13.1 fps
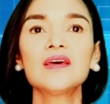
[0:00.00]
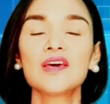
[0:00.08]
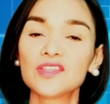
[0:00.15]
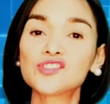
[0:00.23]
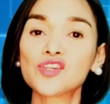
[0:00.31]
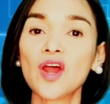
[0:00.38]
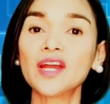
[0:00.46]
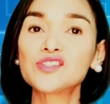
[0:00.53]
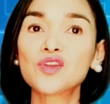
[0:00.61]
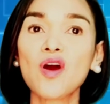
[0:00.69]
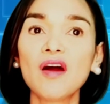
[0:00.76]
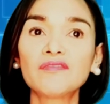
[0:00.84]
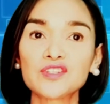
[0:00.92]
The charge
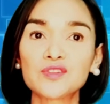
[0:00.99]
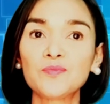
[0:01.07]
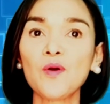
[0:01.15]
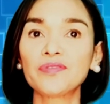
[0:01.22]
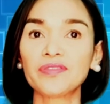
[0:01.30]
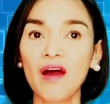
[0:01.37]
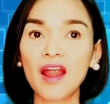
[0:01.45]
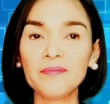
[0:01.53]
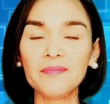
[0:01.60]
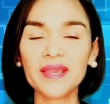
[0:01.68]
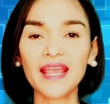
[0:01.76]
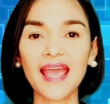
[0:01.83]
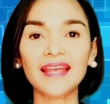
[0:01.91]
covers both
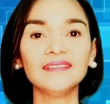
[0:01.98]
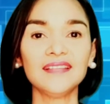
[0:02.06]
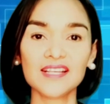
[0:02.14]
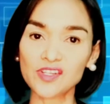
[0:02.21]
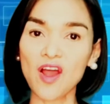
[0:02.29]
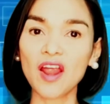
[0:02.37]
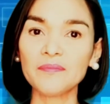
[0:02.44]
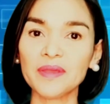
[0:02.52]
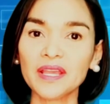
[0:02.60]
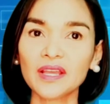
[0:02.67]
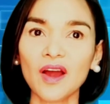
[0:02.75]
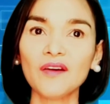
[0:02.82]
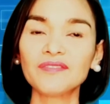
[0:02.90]
arming and
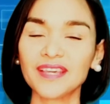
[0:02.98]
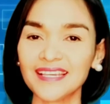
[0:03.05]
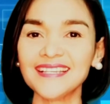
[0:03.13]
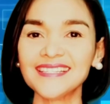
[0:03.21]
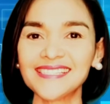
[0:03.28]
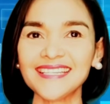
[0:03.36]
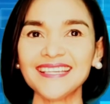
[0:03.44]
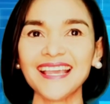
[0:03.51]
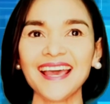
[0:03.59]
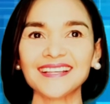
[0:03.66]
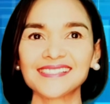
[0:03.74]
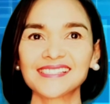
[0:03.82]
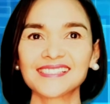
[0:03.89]
disarming of the
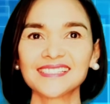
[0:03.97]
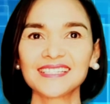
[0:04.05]
ECS.